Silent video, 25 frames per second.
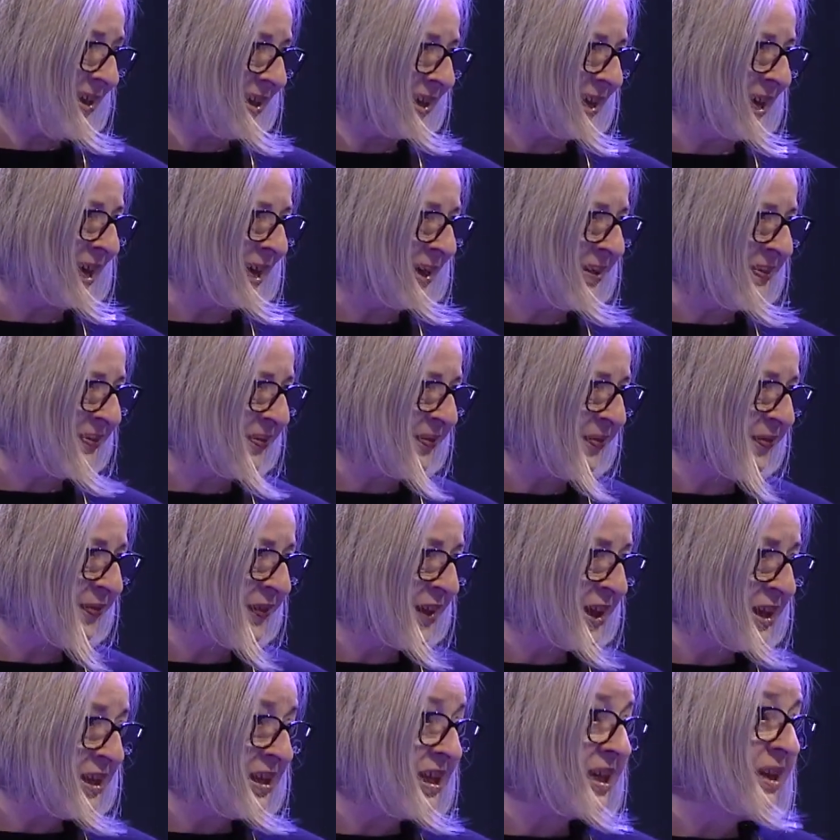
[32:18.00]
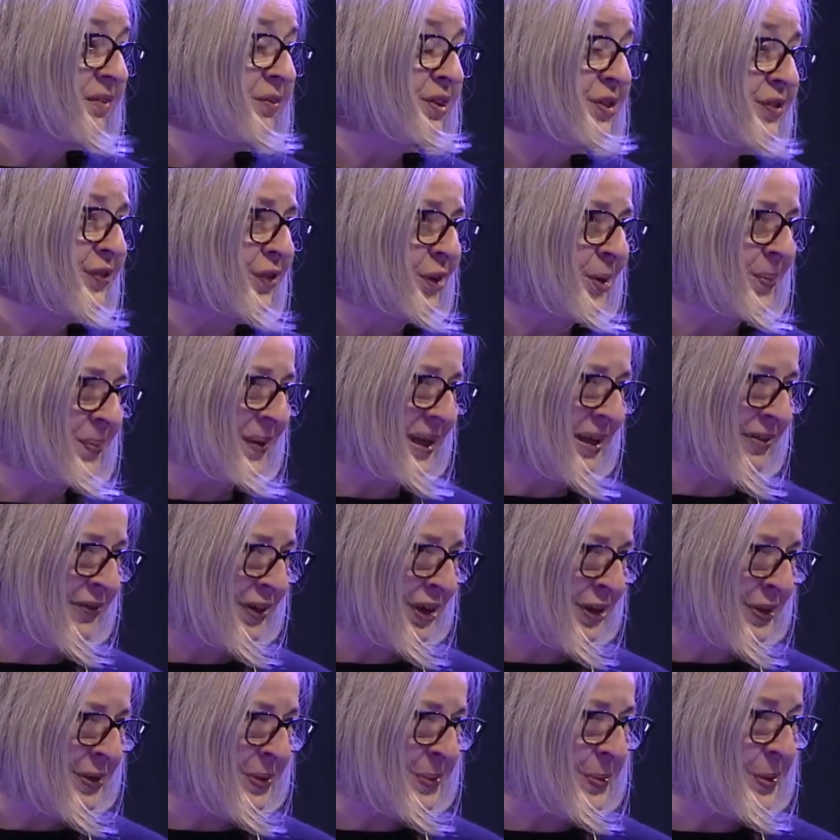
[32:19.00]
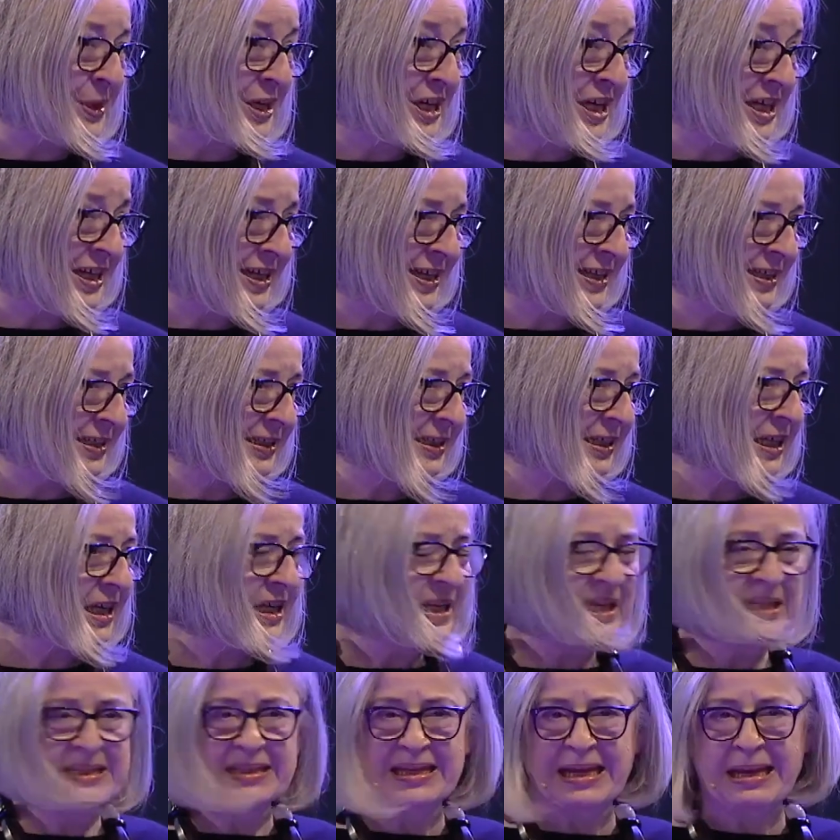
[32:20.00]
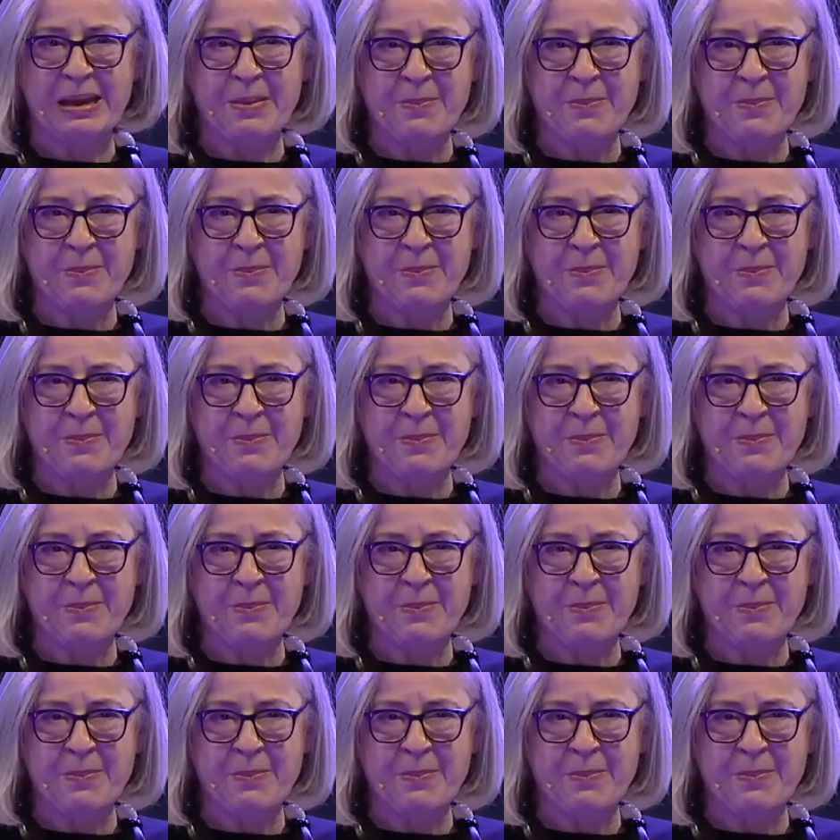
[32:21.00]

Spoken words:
Yeah. Never stop loving your work. It's an